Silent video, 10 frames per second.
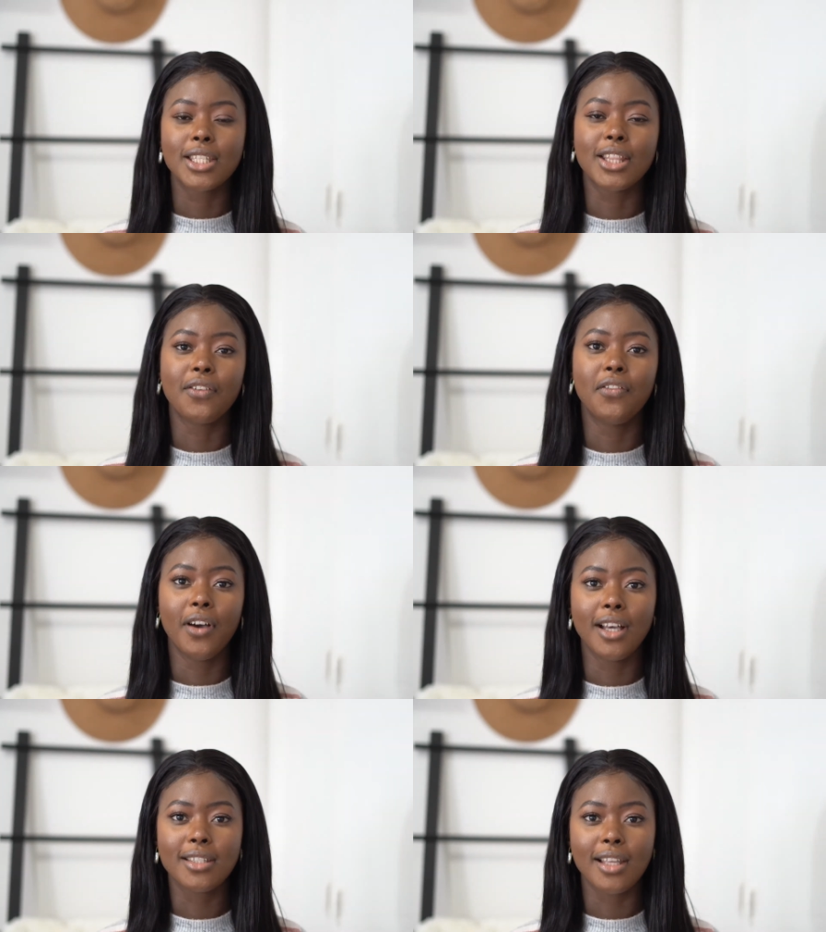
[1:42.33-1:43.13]
So the
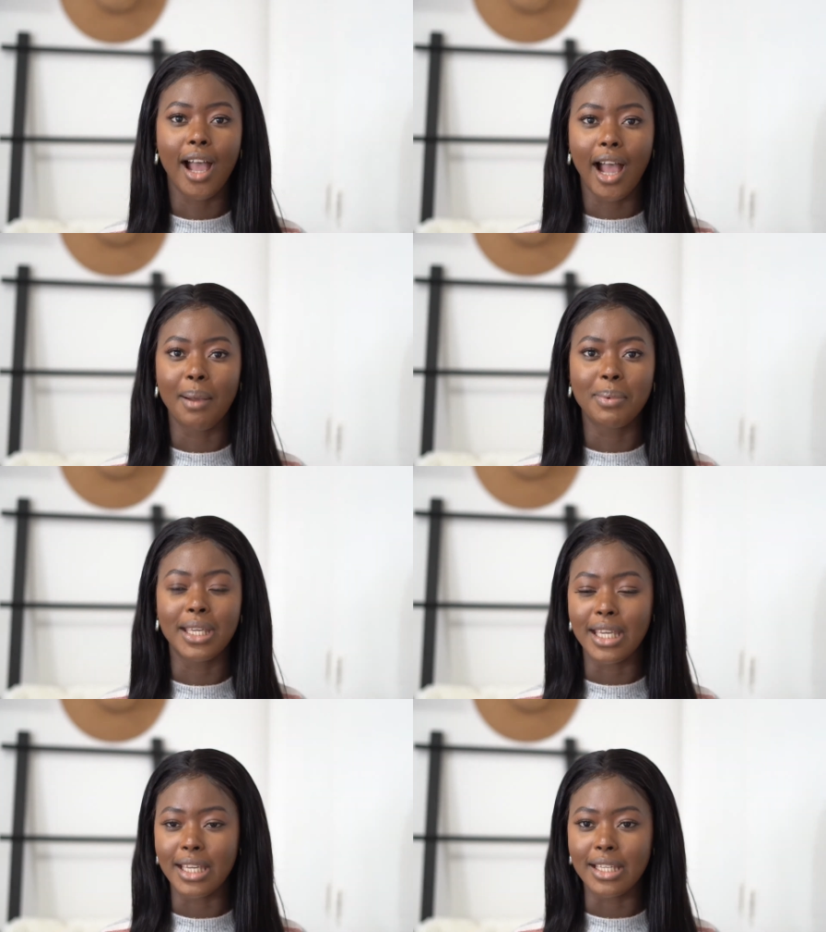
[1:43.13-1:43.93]
first app
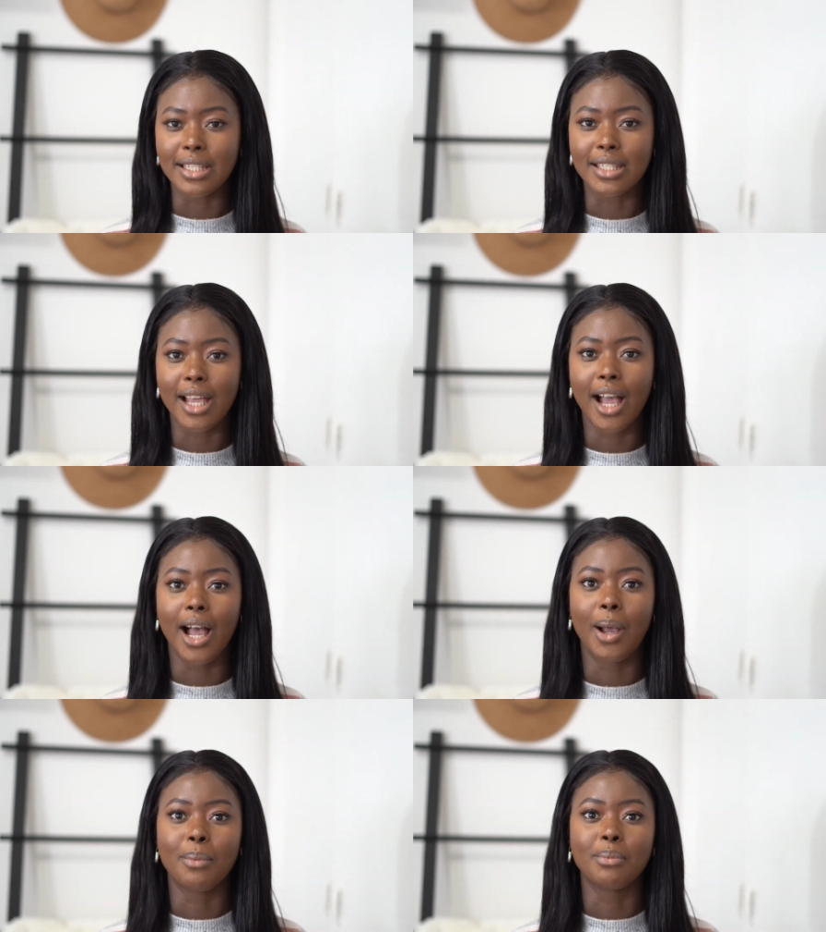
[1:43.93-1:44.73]
is
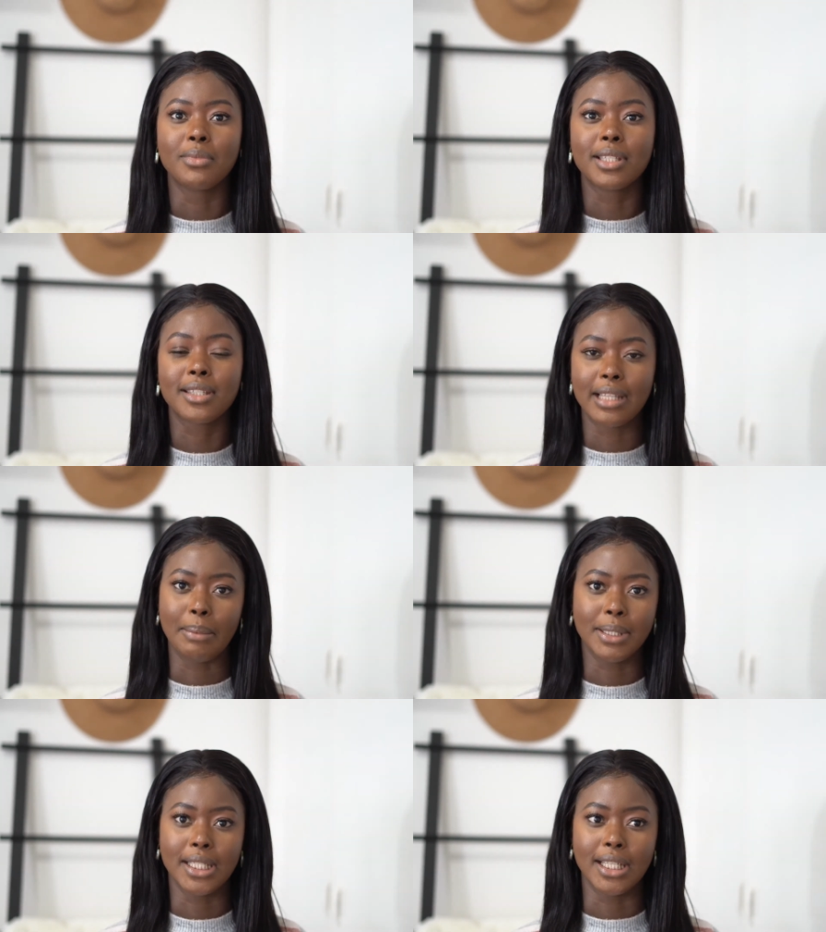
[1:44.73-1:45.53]

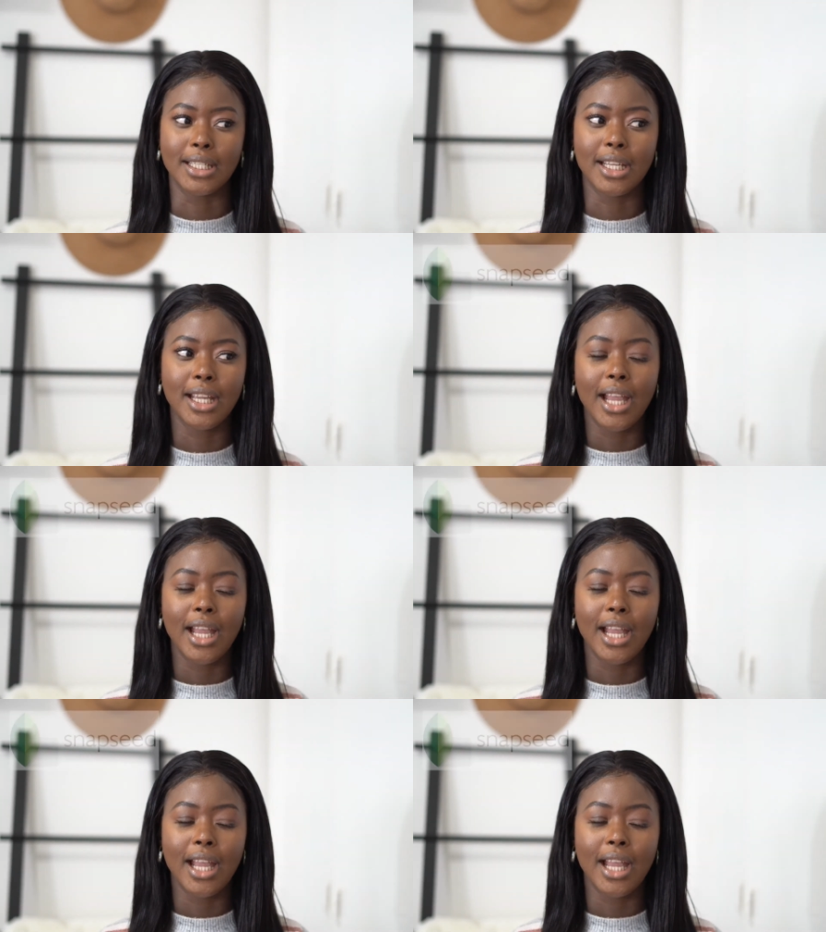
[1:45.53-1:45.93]
Snapseed.